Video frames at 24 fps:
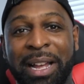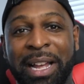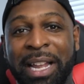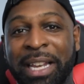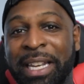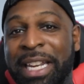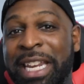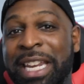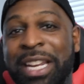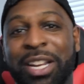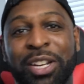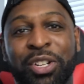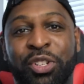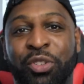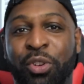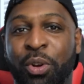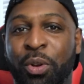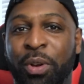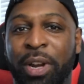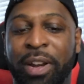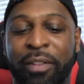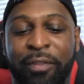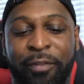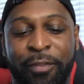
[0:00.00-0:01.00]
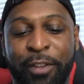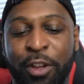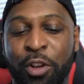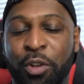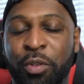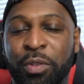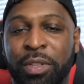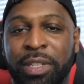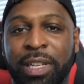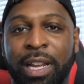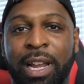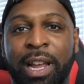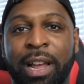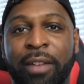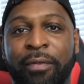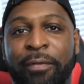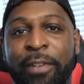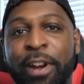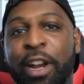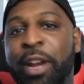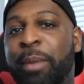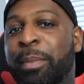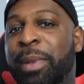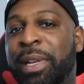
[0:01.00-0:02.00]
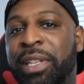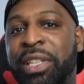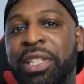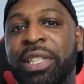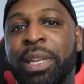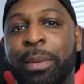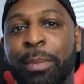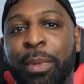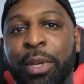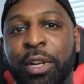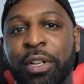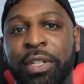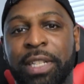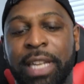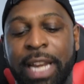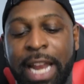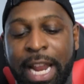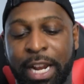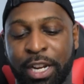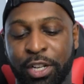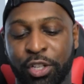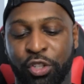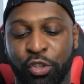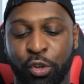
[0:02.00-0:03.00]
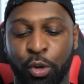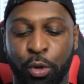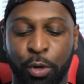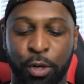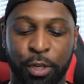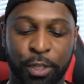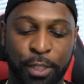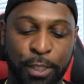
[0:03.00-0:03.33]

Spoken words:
Elite controller. It feels very much similar to that controller.